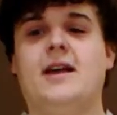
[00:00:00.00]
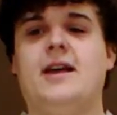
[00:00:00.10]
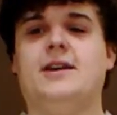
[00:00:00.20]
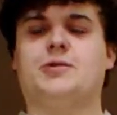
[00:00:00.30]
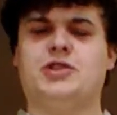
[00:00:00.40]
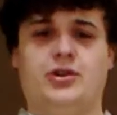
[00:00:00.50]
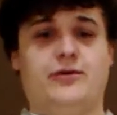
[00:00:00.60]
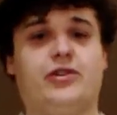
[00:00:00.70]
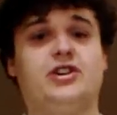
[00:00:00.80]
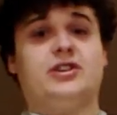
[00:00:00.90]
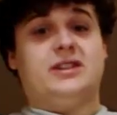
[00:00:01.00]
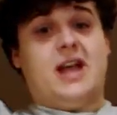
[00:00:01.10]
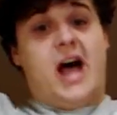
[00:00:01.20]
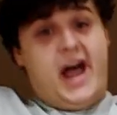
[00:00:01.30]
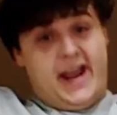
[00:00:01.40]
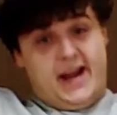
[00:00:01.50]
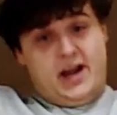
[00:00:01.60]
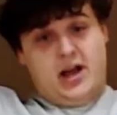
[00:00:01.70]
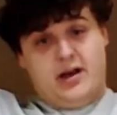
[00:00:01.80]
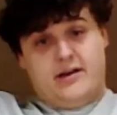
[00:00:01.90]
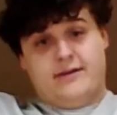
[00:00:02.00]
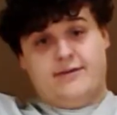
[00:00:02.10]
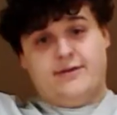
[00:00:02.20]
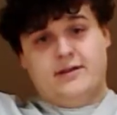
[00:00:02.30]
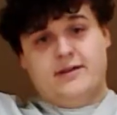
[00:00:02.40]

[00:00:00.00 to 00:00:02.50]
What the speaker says: is once you've reached this height of